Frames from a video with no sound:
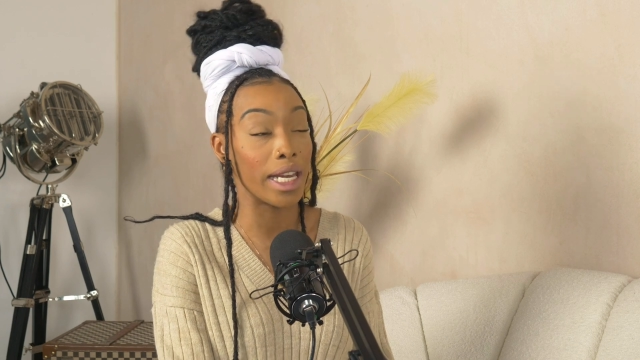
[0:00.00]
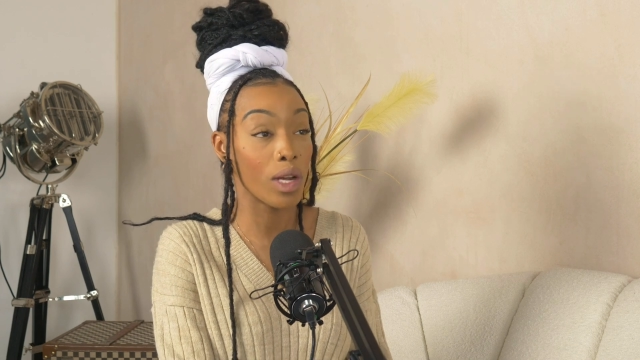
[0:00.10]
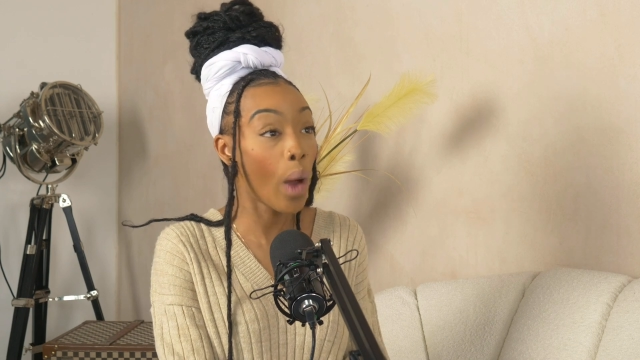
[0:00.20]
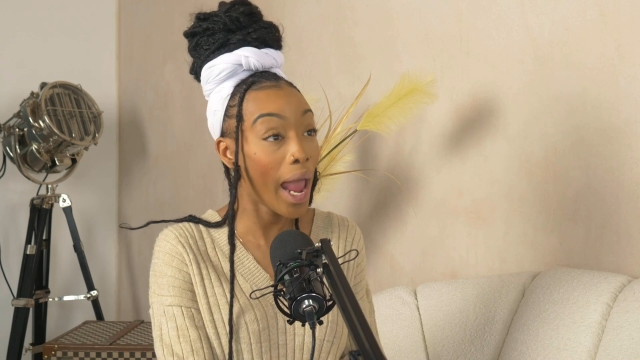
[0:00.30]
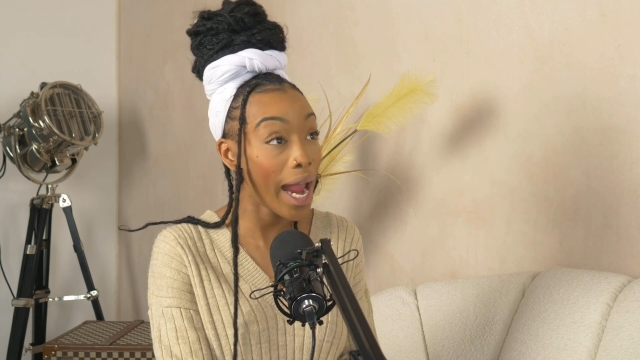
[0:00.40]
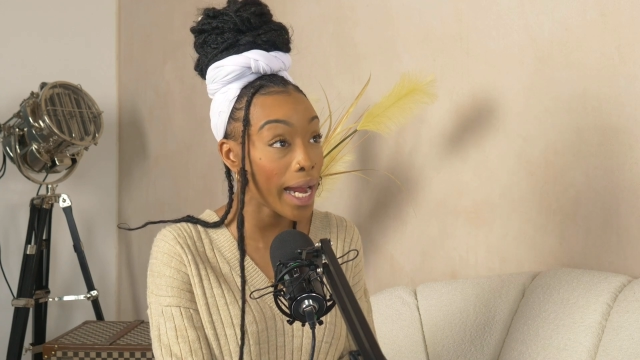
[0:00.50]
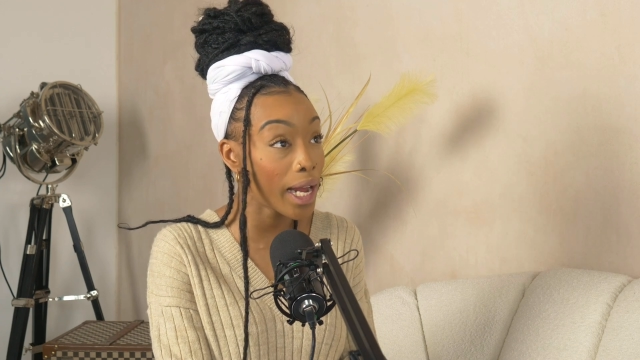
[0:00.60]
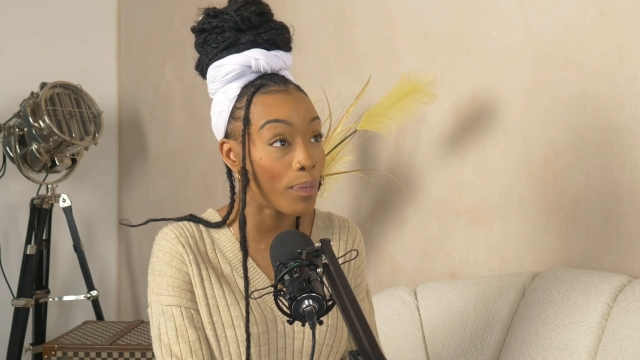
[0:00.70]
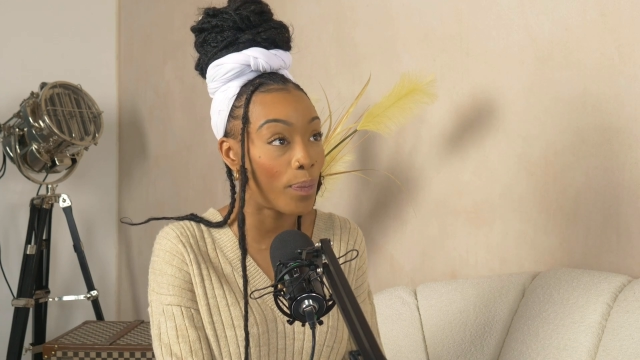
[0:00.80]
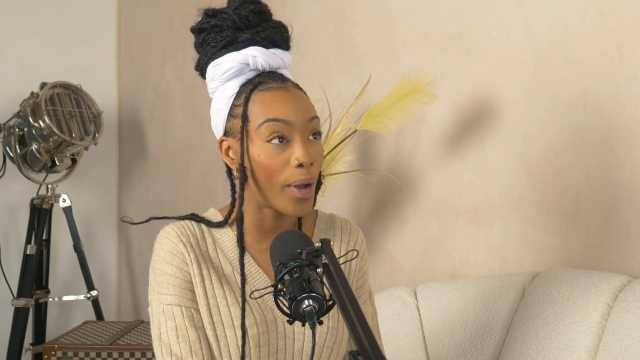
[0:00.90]
anyway,
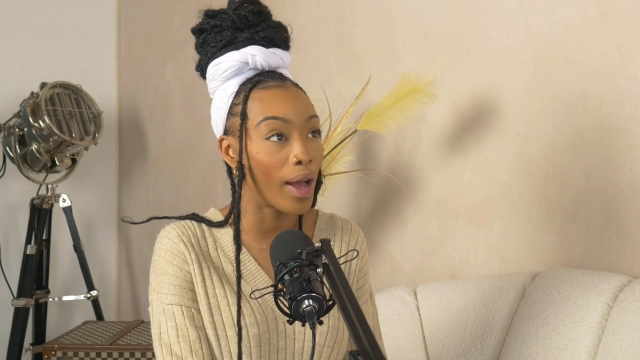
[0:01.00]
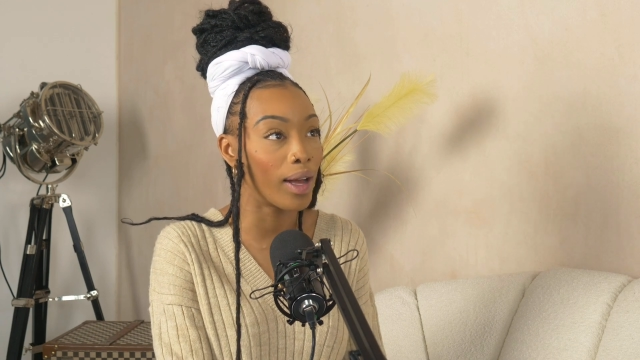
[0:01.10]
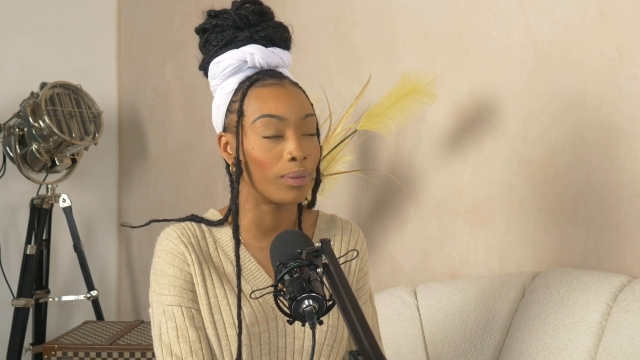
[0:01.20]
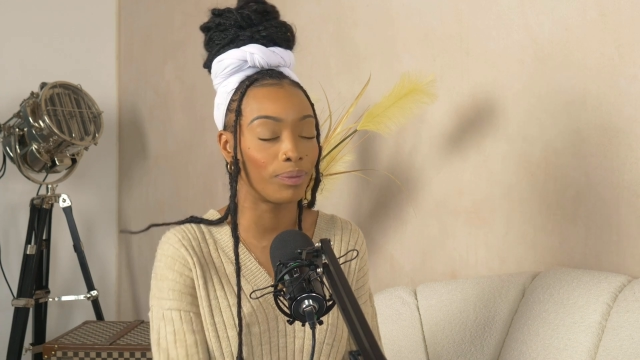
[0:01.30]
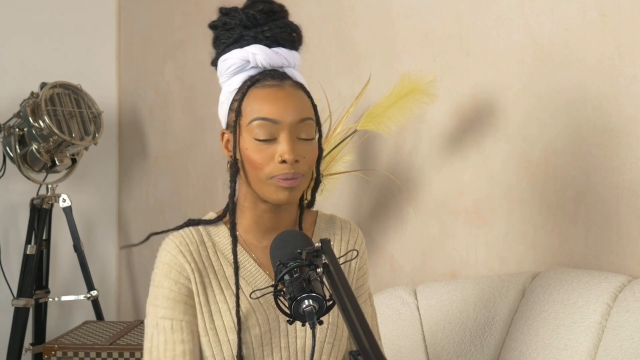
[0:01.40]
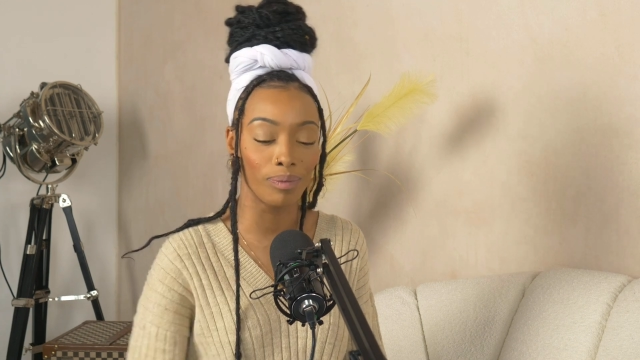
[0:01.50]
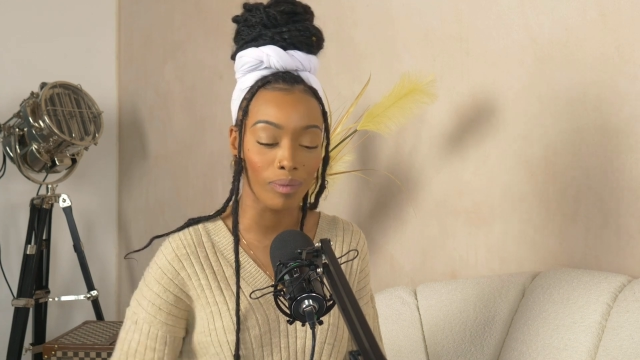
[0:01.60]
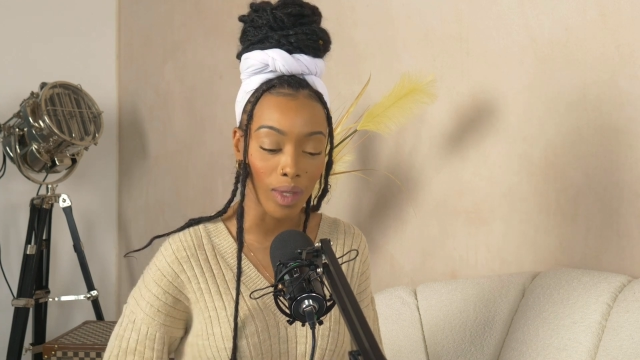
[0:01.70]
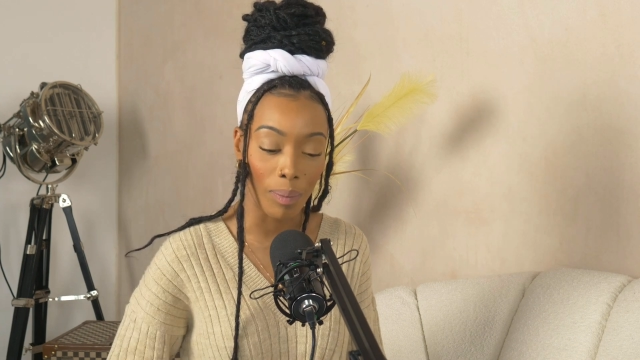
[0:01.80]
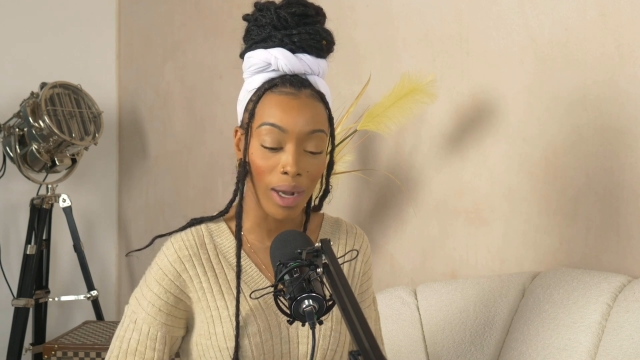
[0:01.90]
but
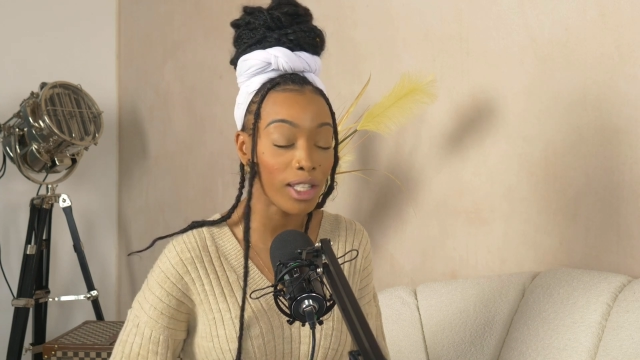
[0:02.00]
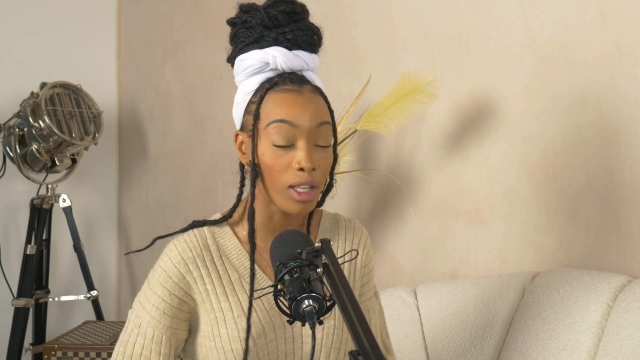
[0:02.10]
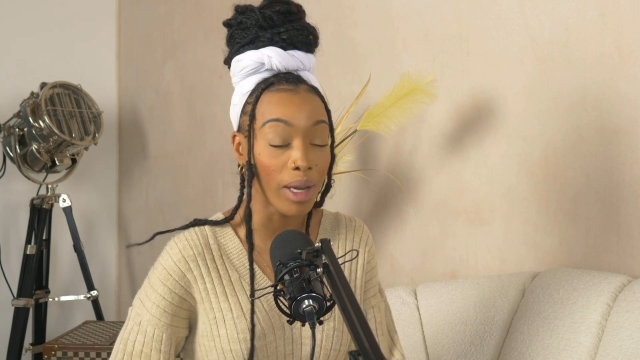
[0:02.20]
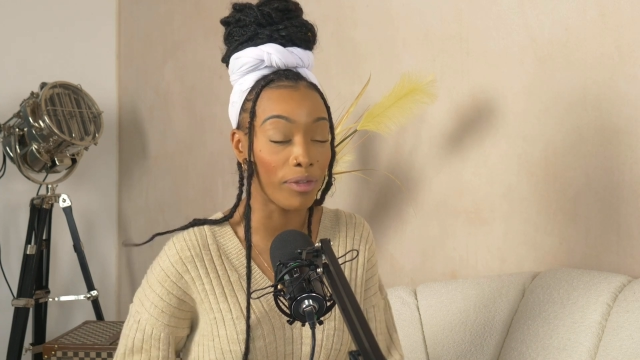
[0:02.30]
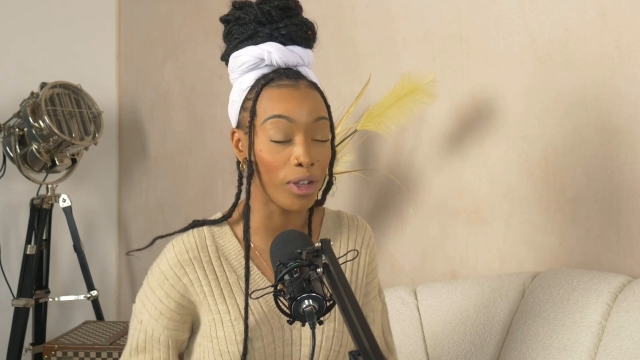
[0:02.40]
my